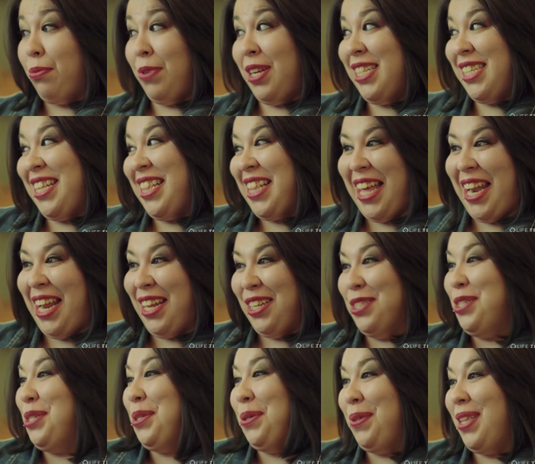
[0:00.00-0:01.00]
reason that I
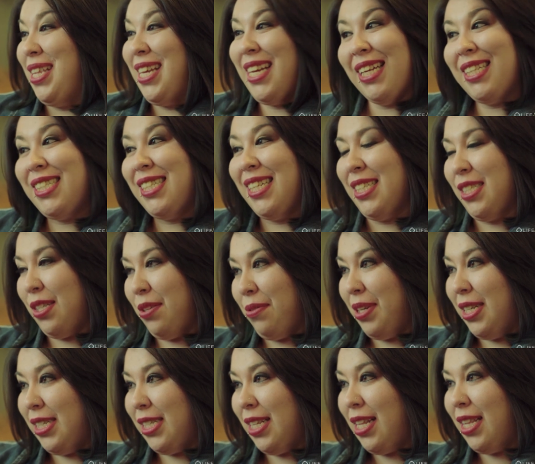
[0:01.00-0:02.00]
do this, is the
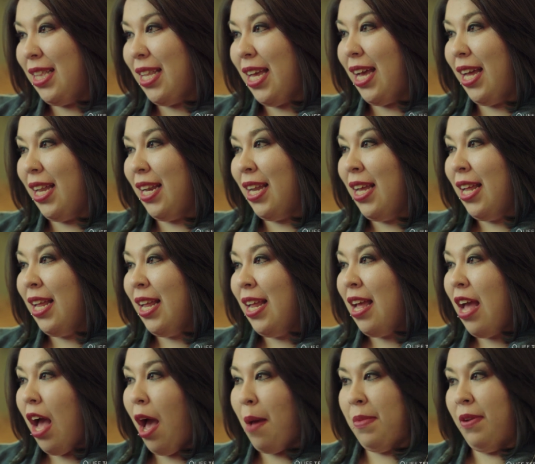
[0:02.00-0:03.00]
reason that
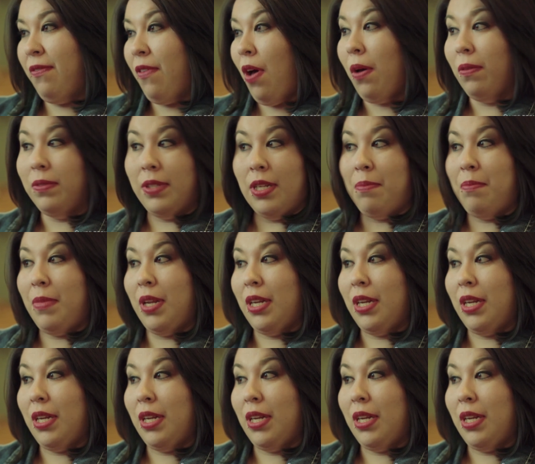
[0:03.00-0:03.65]
I'm involved in